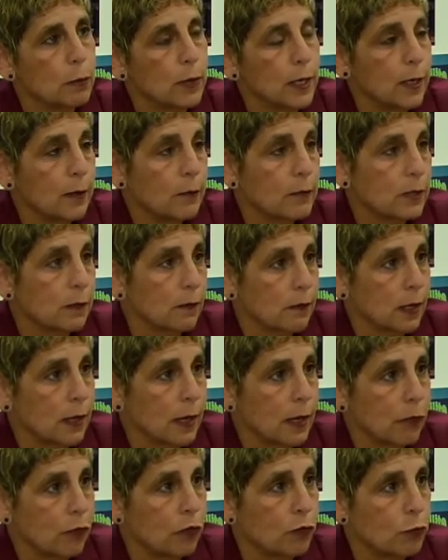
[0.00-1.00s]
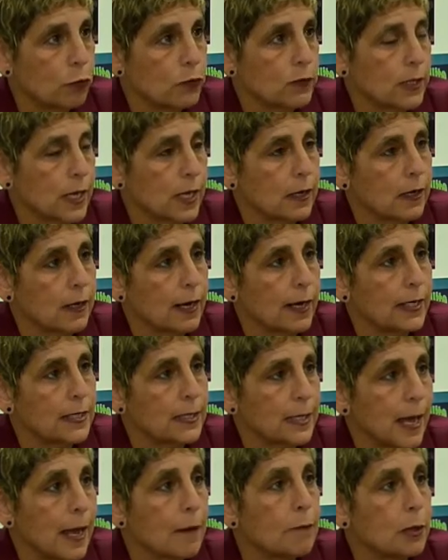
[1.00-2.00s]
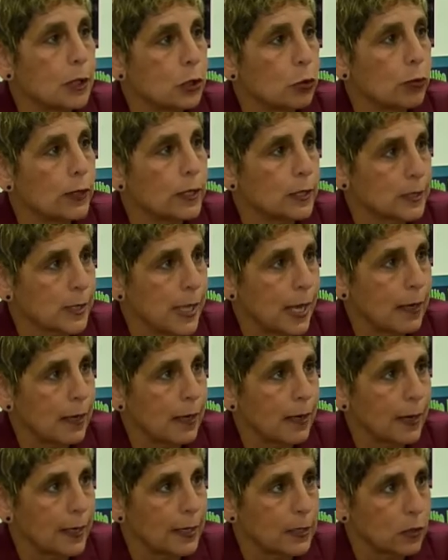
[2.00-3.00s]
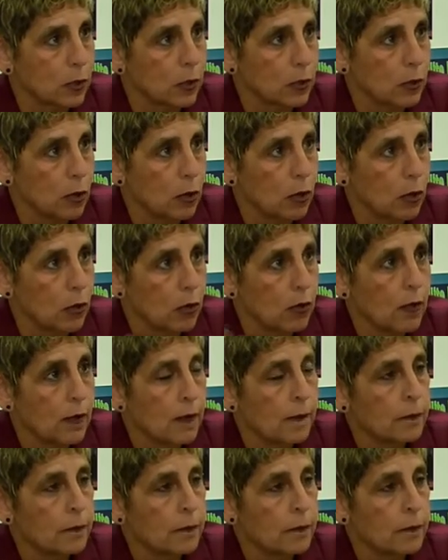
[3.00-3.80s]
beams of the high throughput satellites and between satellites on long